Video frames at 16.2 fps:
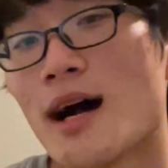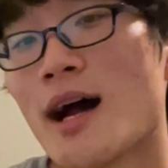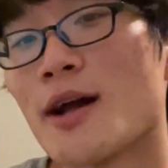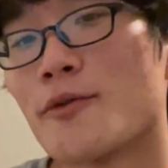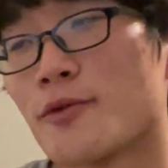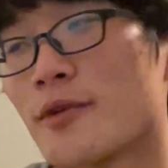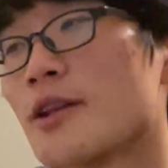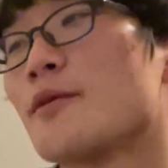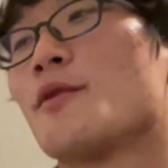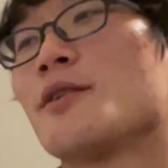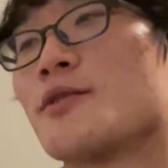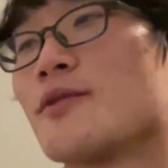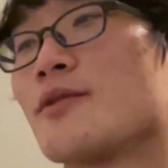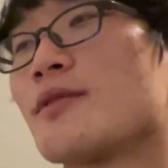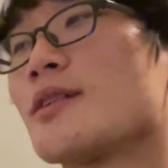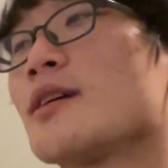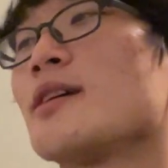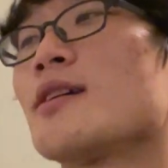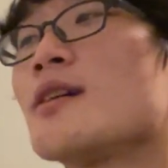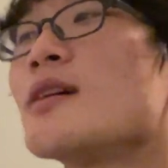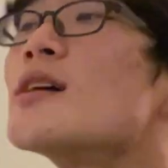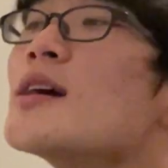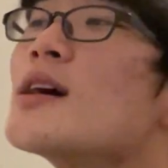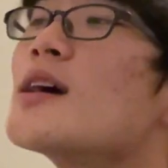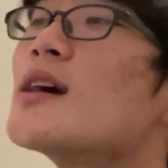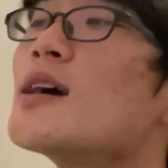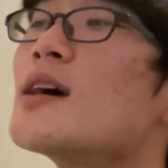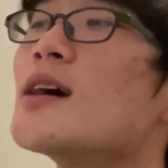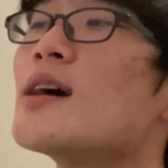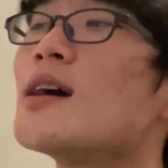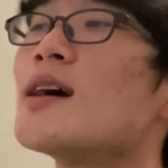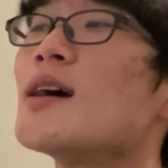I really want to say
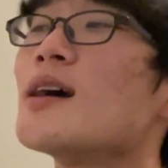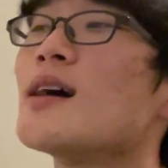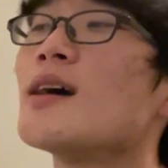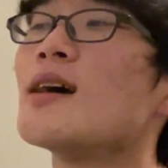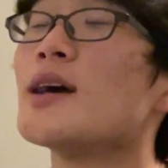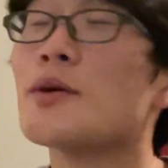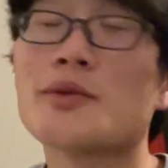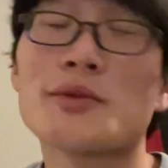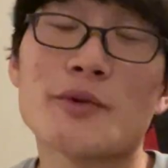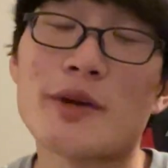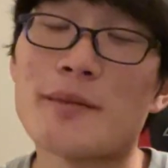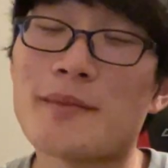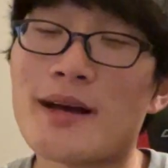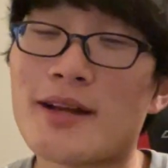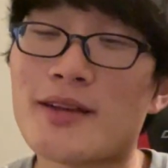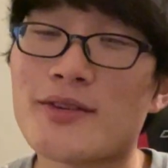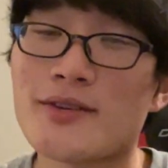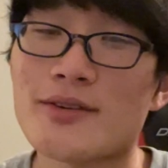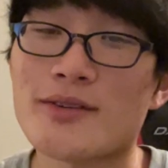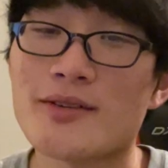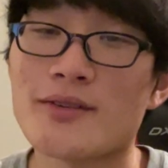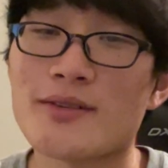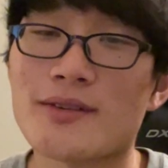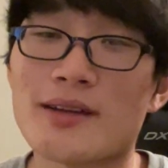it was a great match.